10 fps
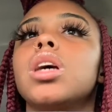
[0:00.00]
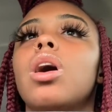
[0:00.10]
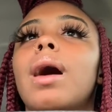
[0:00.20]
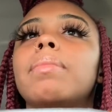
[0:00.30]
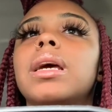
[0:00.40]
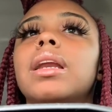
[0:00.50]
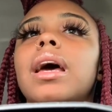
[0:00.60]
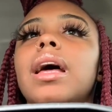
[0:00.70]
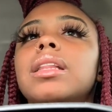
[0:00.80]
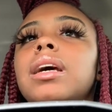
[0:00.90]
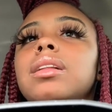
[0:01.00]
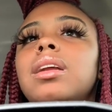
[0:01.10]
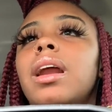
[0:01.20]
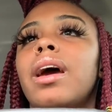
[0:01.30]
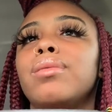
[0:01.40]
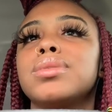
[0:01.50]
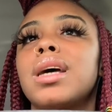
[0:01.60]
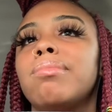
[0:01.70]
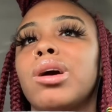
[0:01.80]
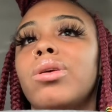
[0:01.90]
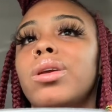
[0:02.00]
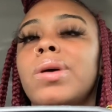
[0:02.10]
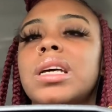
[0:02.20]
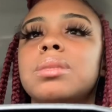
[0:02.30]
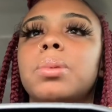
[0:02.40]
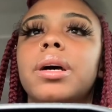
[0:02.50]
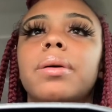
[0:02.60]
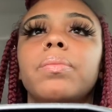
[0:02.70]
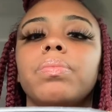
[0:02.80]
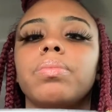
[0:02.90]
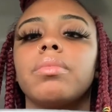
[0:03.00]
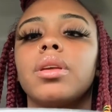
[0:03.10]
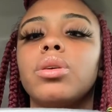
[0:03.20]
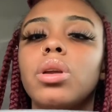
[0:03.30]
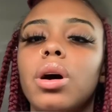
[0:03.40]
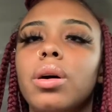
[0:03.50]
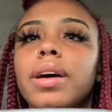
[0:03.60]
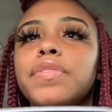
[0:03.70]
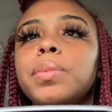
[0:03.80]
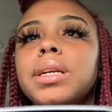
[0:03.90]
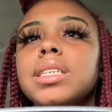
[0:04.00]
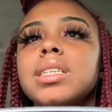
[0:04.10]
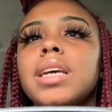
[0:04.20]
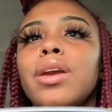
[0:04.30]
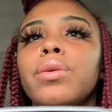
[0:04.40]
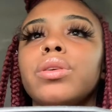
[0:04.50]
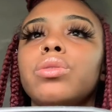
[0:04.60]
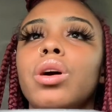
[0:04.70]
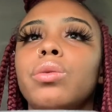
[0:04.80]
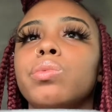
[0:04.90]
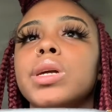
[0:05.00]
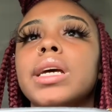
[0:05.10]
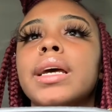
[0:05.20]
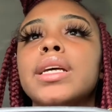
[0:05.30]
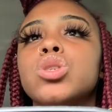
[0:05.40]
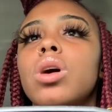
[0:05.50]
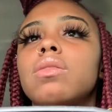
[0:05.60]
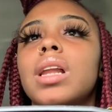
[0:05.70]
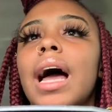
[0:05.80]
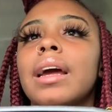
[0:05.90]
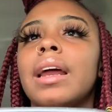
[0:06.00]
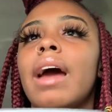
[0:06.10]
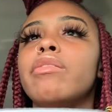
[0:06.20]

So, I mean, at the end of the day, it was time to go anyways, but you know, if you've been to the skating rink, you know, when it hit 12 o'clock,